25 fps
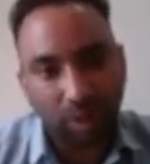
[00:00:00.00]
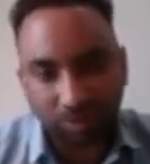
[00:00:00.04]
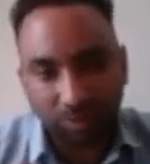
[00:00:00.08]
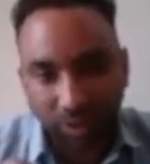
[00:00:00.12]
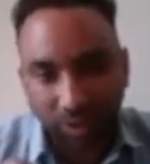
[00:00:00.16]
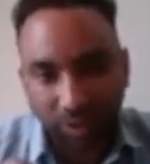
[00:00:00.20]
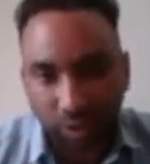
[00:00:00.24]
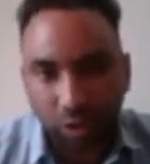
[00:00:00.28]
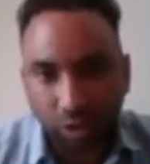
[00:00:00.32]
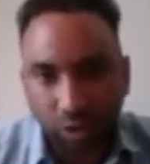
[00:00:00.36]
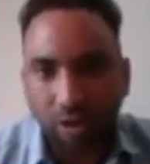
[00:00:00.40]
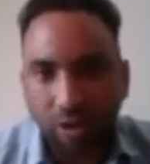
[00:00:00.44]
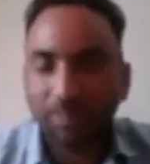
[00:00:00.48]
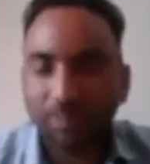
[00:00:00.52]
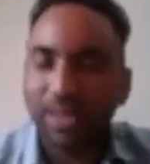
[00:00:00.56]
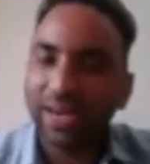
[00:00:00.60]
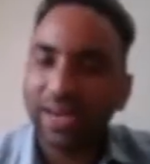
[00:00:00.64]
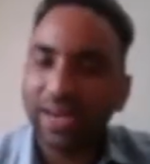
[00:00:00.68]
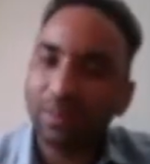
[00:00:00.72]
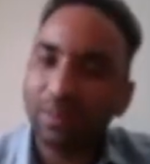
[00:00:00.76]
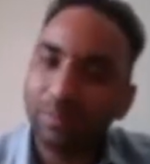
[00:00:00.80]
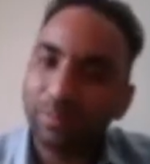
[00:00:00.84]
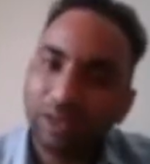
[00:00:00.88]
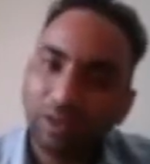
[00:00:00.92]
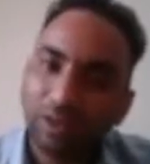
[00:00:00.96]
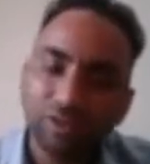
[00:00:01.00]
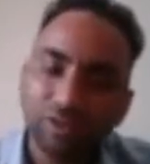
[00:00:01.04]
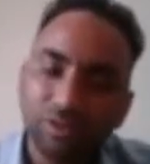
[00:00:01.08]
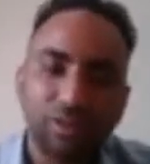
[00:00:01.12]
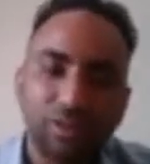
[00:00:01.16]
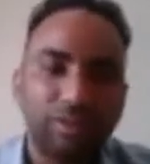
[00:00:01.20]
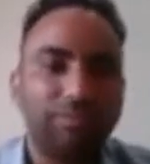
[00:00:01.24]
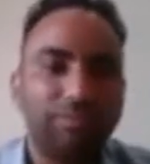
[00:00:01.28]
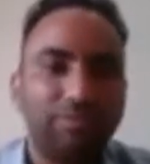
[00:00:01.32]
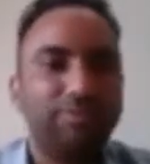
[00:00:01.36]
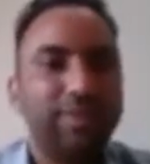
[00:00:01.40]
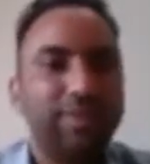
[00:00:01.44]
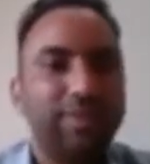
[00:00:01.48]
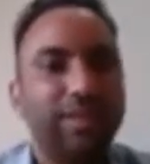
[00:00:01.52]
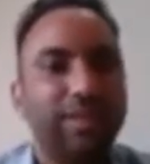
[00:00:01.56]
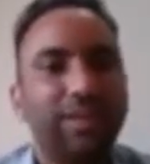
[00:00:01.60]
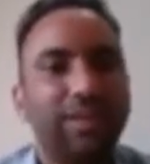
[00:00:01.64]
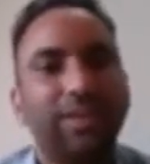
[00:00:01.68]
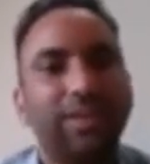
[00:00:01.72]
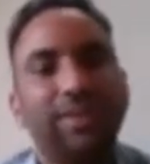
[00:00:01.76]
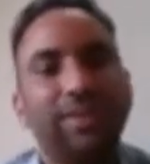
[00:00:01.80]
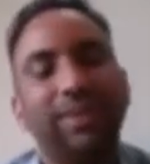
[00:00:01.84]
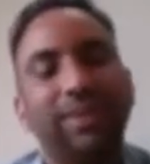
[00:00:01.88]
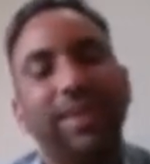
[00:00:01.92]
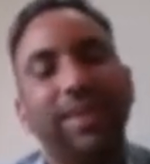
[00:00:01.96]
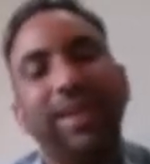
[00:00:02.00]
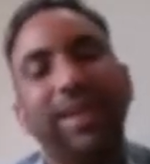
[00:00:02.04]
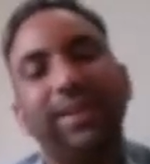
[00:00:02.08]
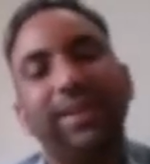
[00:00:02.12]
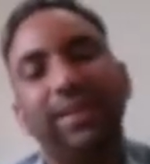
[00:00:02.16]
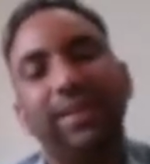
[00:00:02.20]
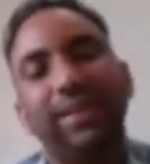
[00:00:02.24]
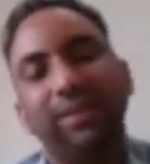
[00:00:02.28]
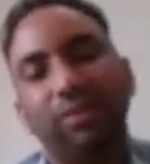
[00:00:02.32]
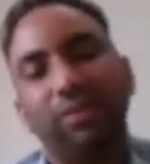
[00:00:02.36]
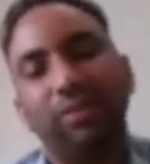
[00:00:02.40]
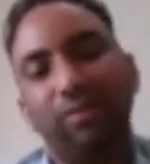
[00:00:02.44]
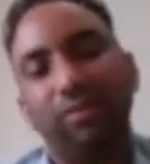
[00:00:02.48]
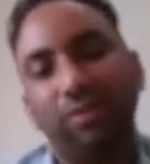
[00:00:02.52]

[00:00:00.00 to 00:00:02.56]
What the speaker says: top, and because of that, it is known